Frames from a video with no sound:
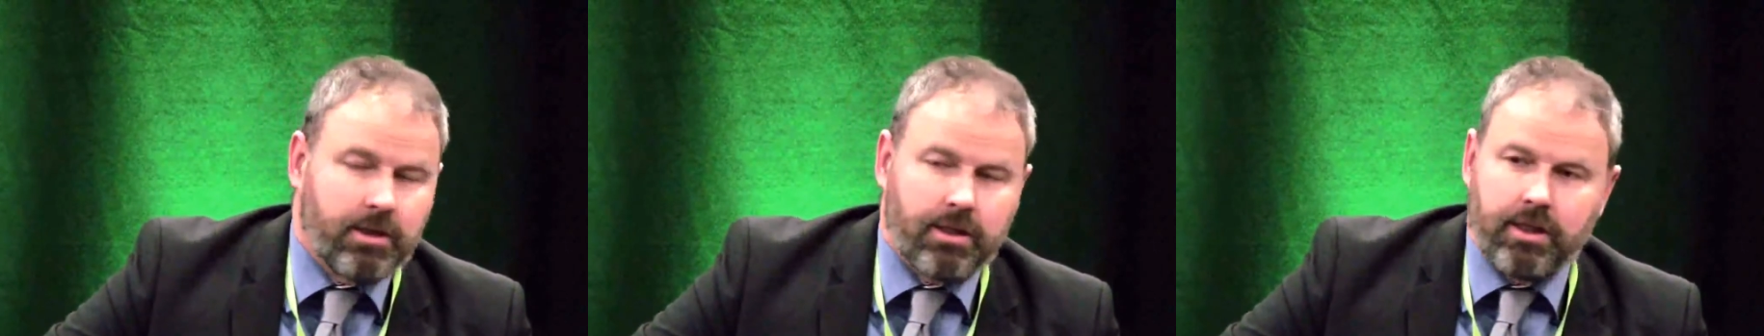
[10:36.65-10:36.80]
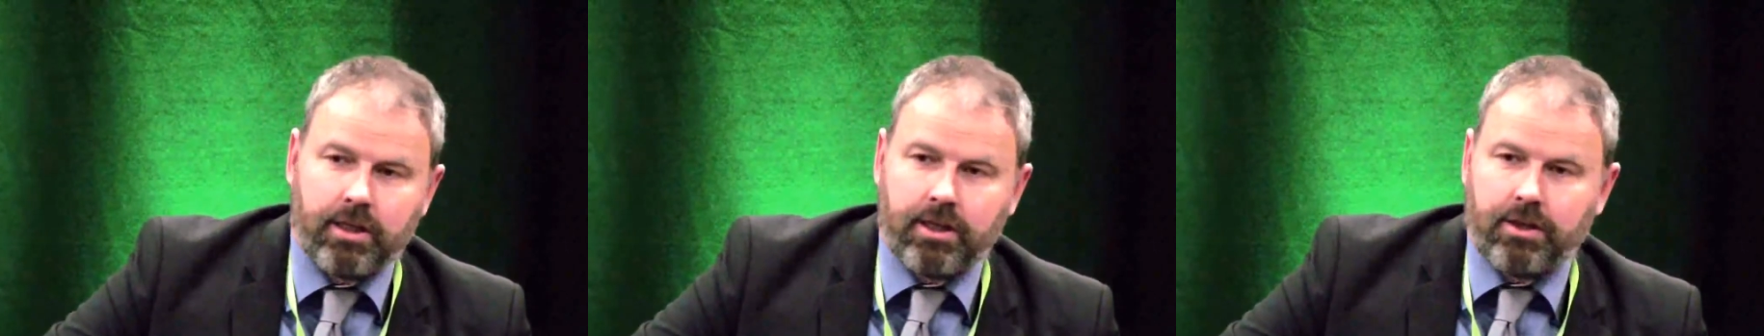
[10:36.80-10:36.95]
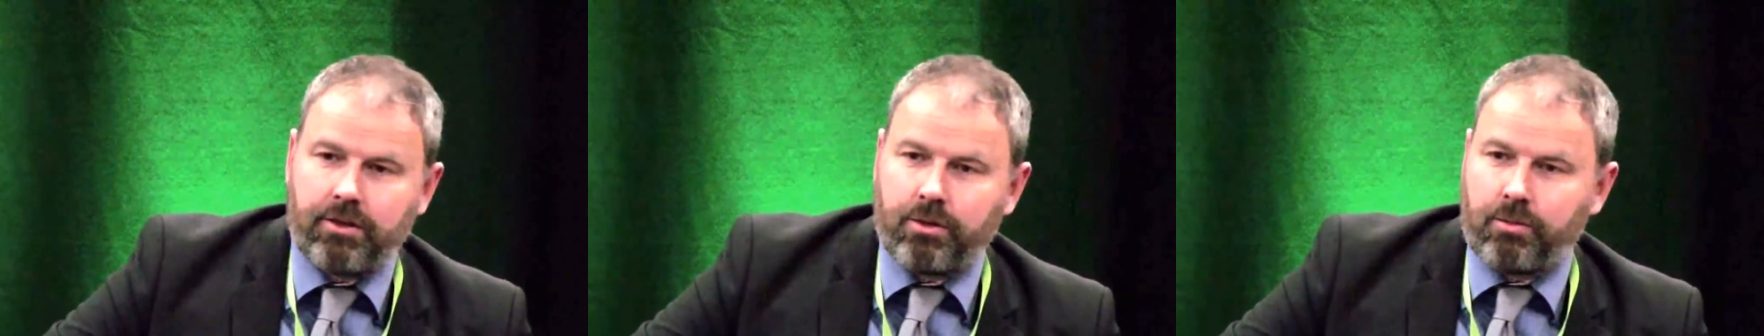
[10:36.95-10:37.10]

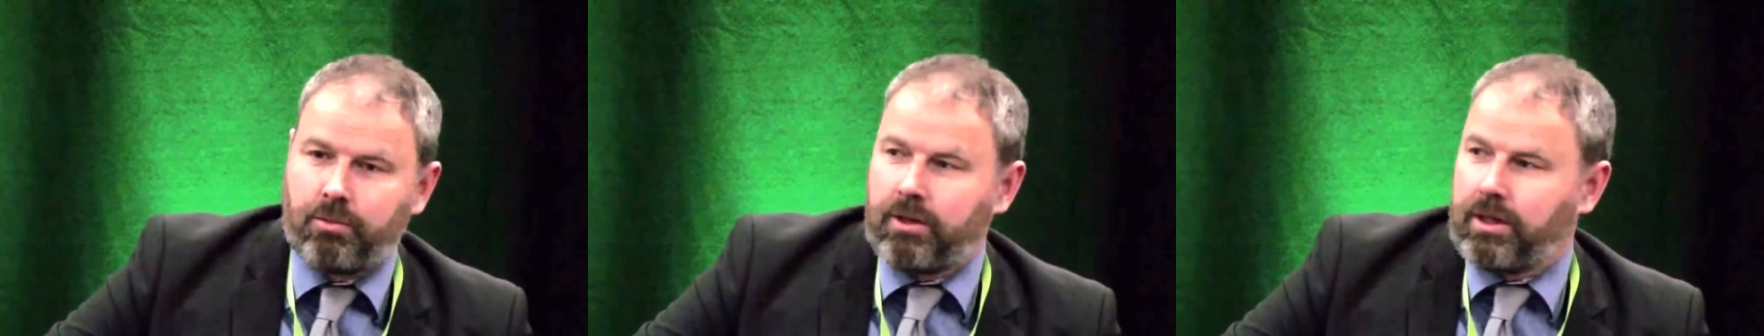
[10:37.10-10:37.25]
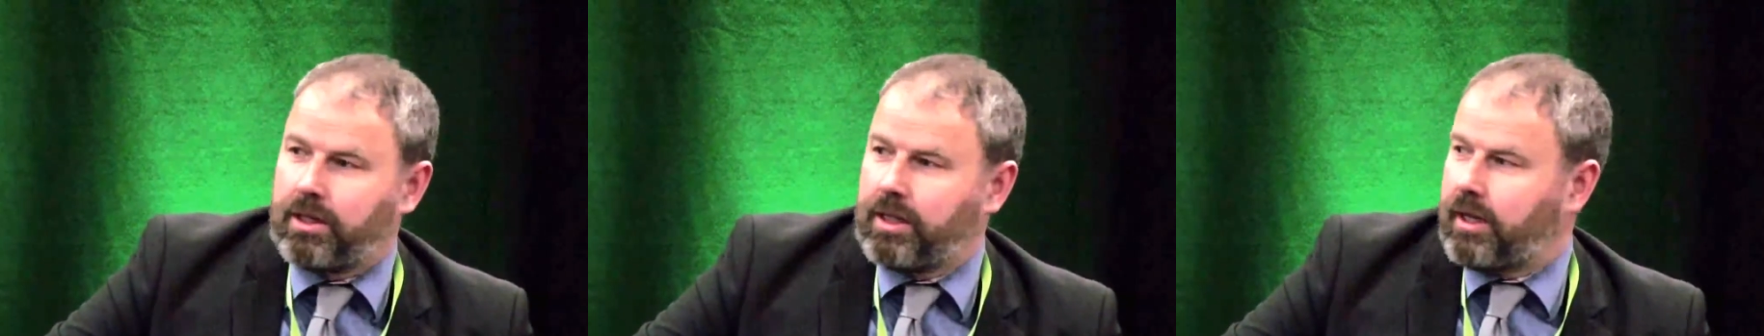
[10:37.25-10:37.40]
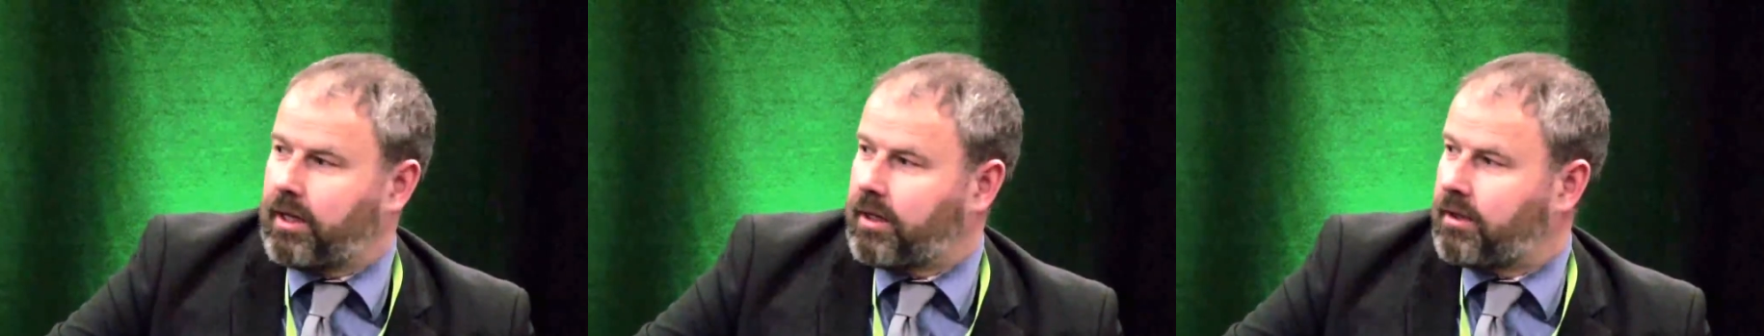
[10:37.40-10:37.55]
that we
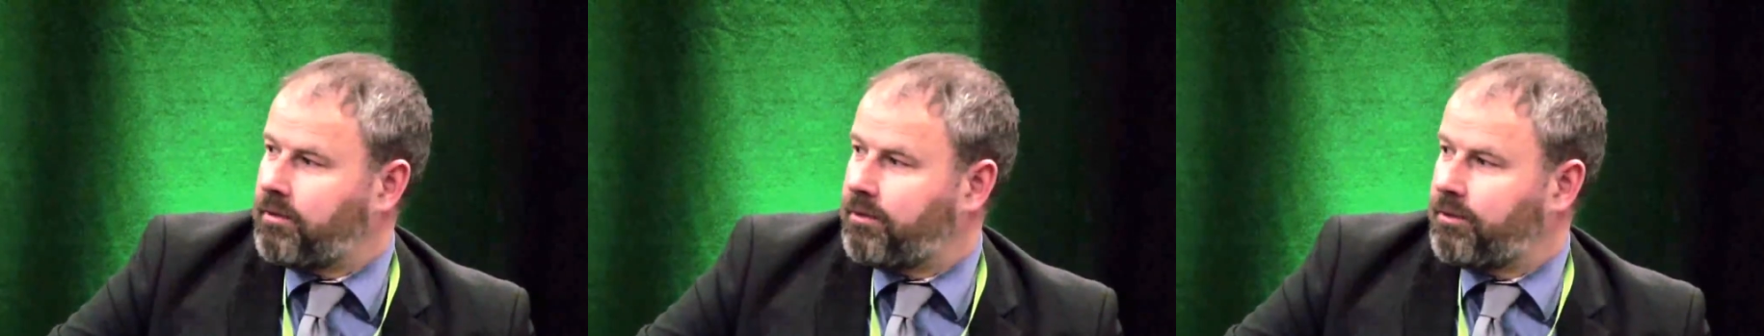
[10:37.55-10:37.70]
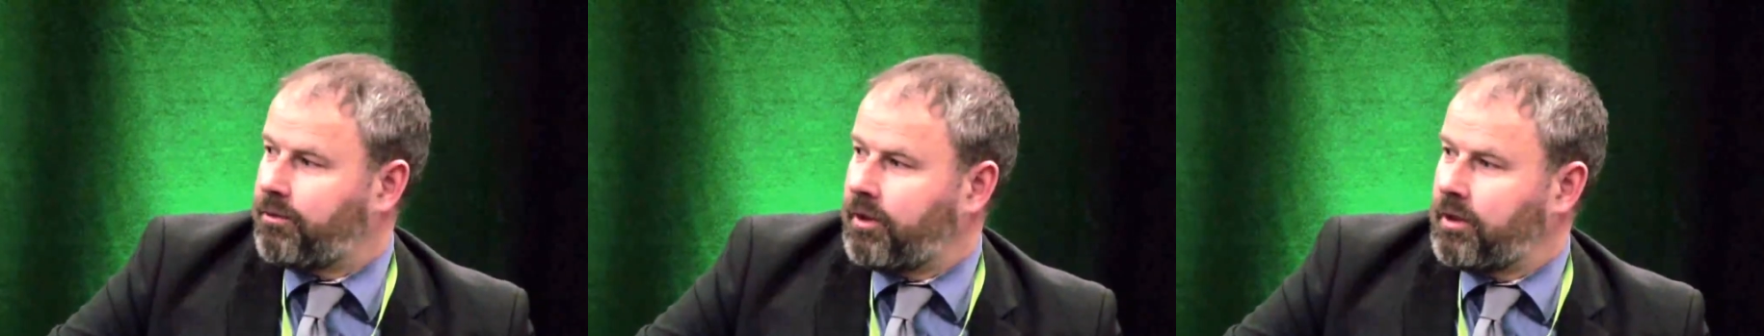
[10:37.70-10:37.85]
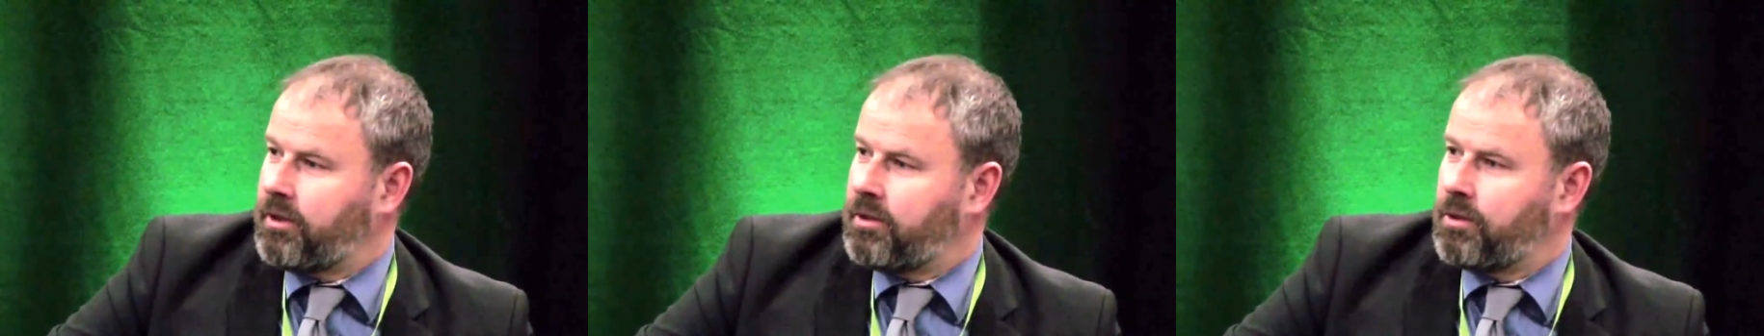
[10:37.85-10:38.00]
get
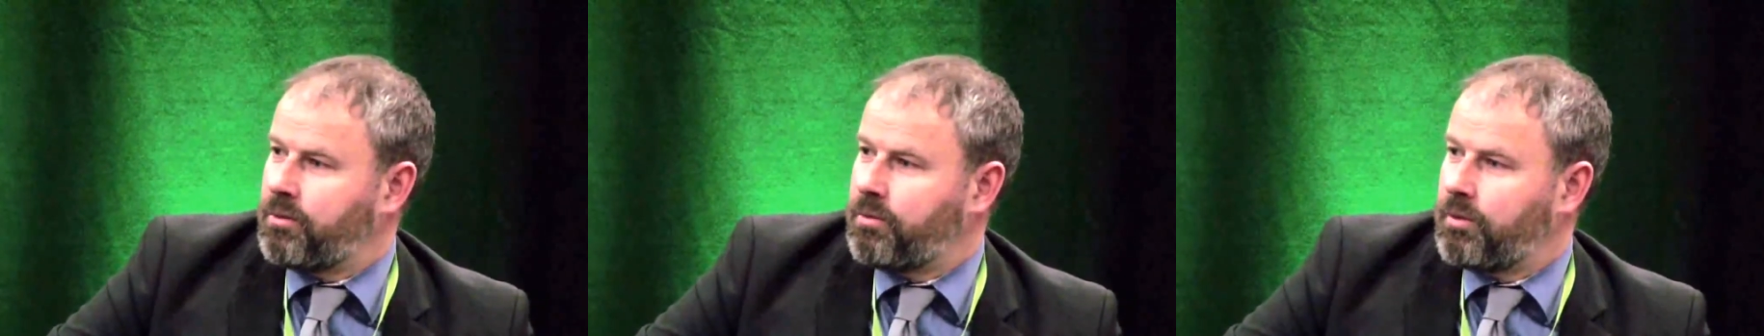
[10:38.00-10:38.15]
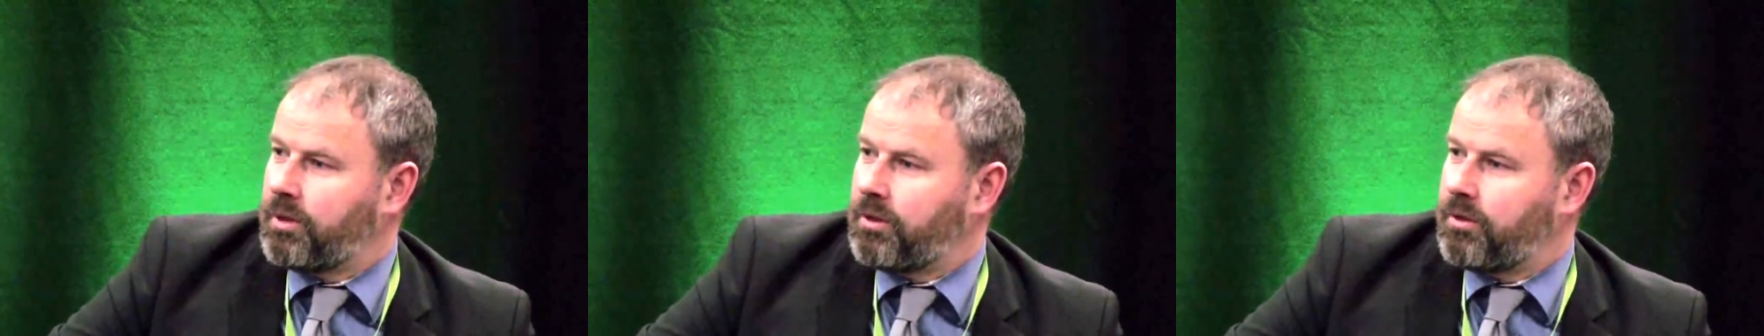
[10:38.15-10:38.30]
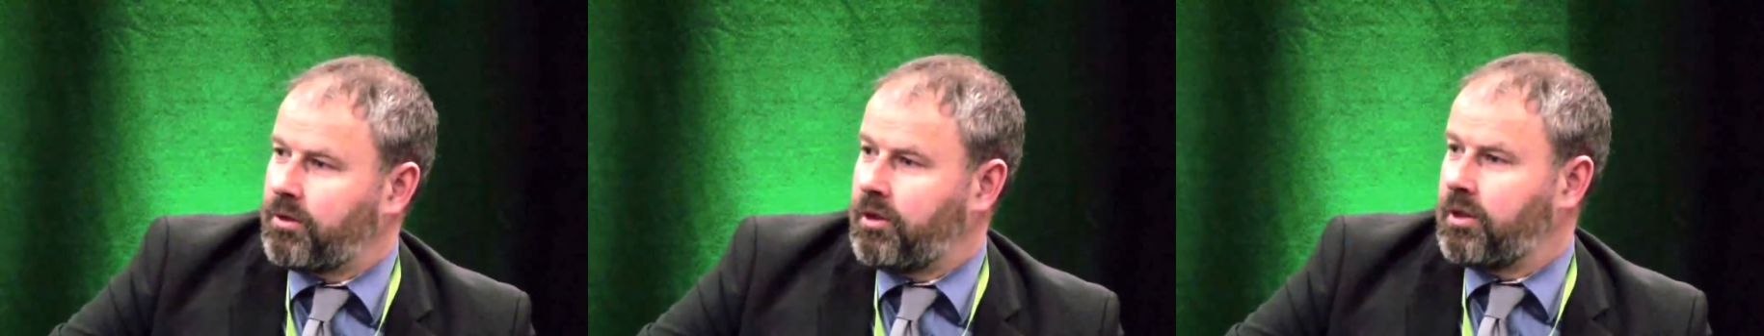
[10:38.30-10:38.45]
confronted with